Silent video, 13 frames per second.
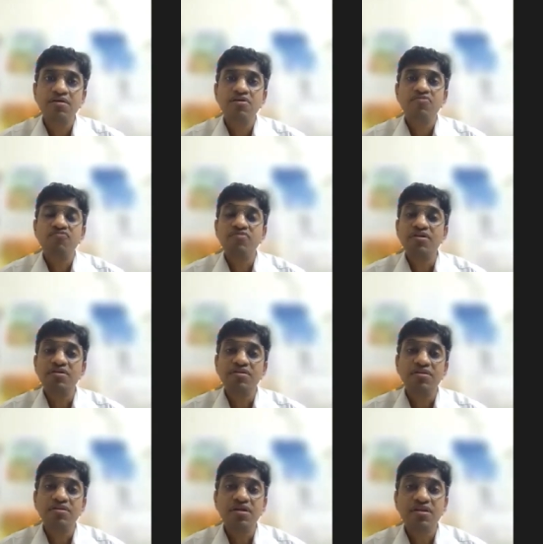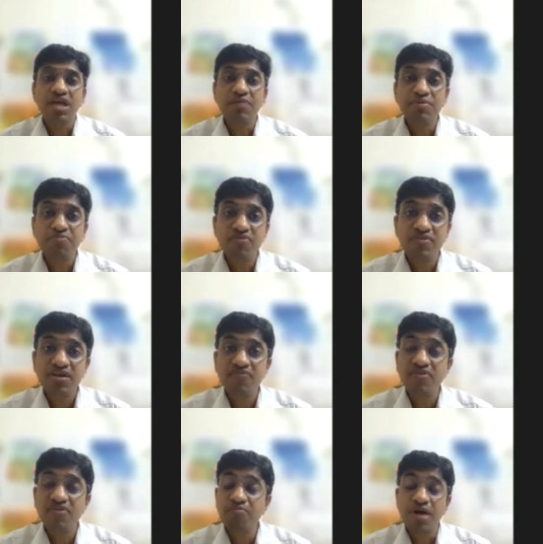We, it can be
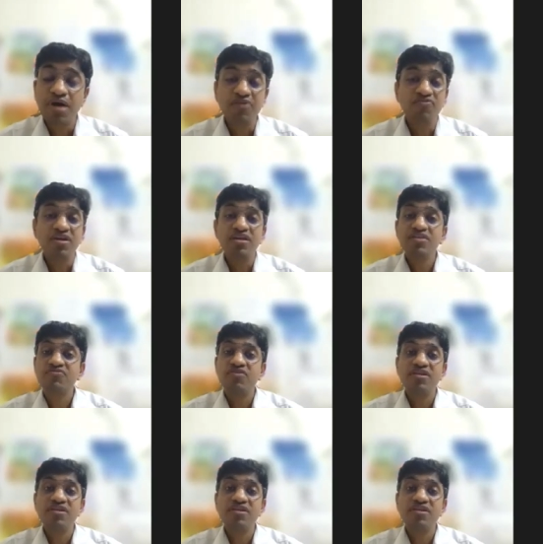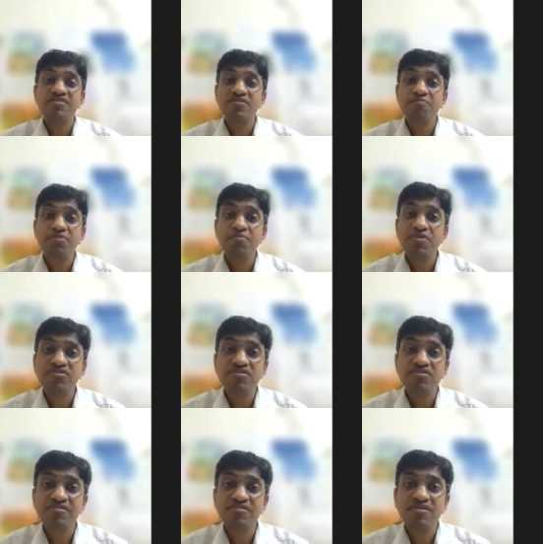prevented by various very simple
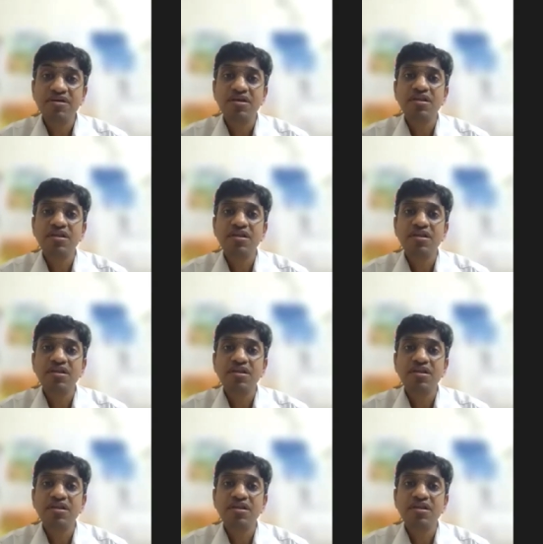measures